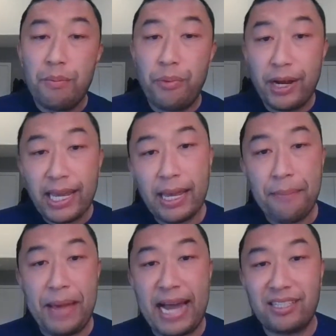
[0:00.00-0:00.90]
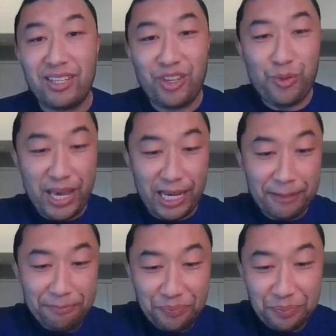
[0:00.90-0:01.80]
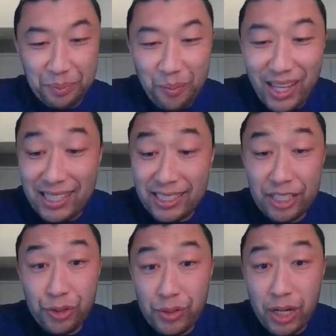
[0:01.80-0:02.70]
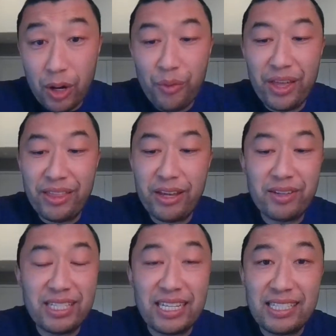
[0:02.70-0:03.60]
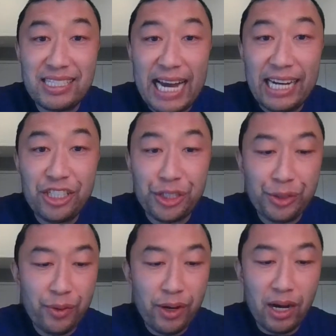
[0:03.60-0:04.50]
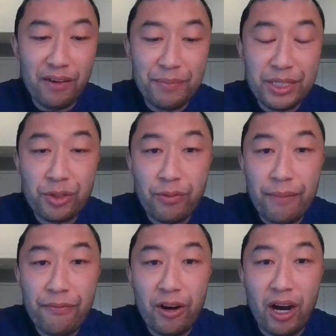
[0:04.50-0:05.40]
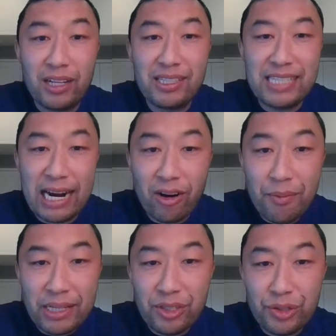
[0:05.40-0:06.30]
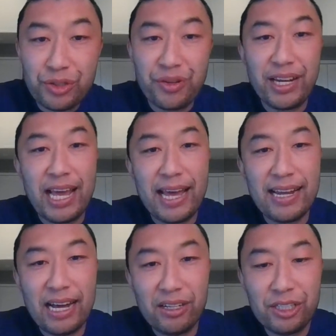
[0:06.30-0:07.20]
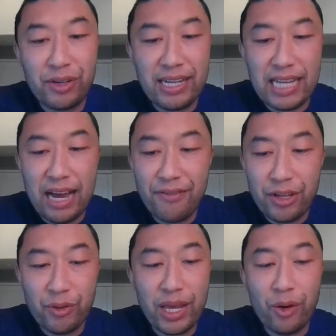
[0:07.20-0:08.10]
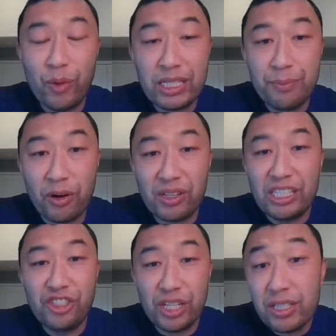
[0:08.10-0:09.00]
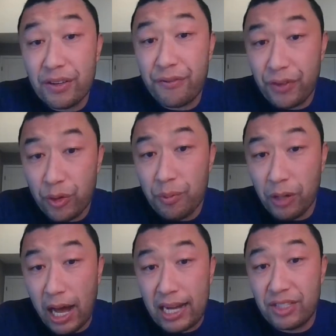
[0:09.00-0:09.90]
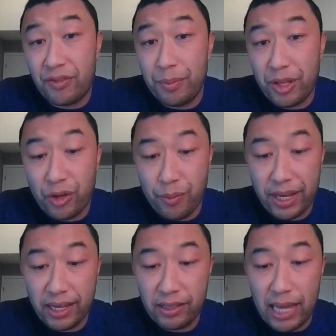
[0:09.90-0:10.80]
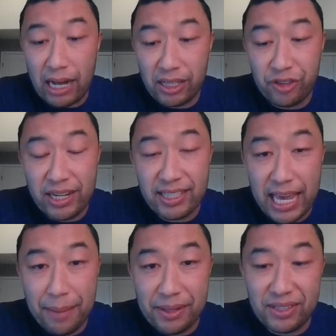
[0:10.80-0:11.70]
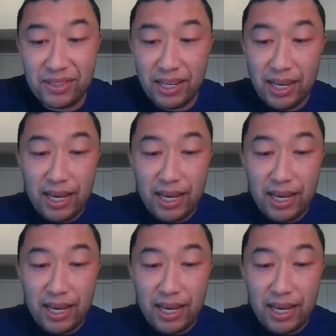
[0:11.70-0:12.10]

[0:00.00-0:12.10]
Bringing it back to Yuming, did you know that there is a statue of Mr. Rumford on Sacramento Street and Alcatraz Avenue in West Berkeley, just a few blocks from the Yuming Alcatraz campus?